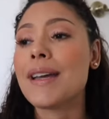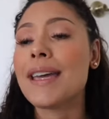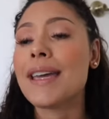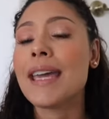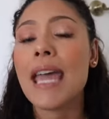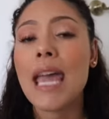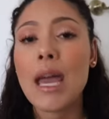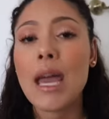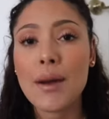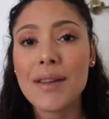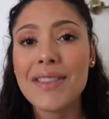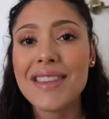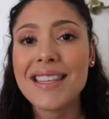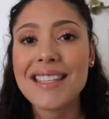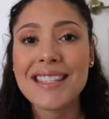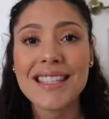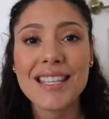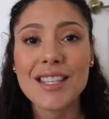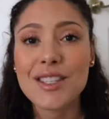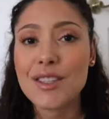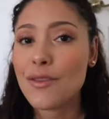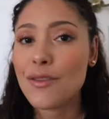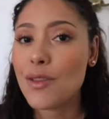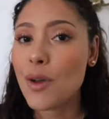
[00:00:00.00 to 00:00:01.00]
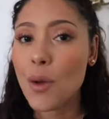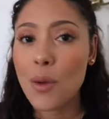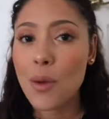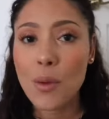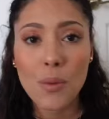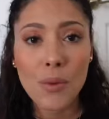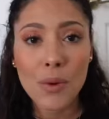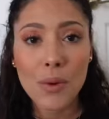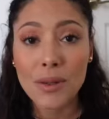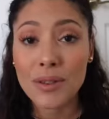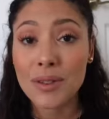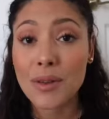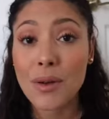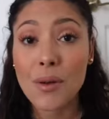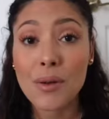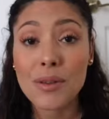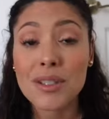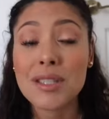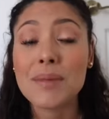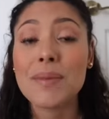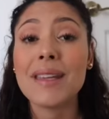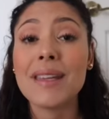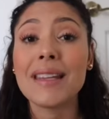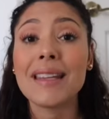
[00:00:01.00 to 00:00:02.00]
carry the sins of the whole world and
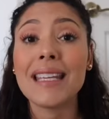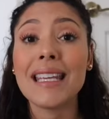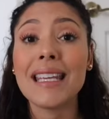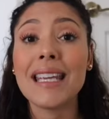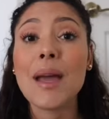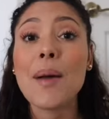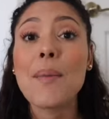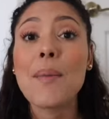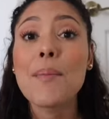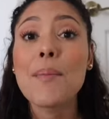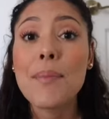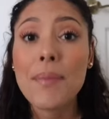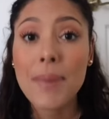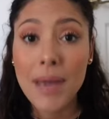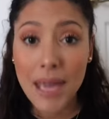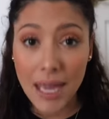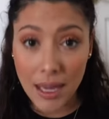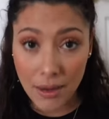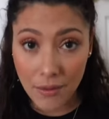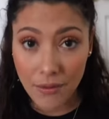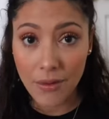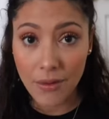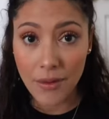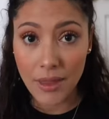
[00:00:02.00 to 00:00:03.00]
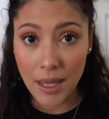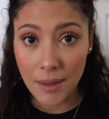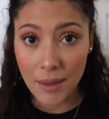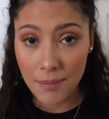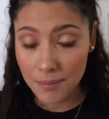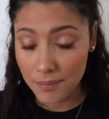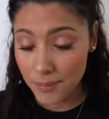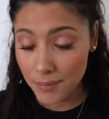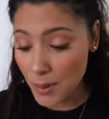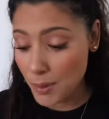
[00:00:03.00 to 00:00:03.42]
ultimately pay for them.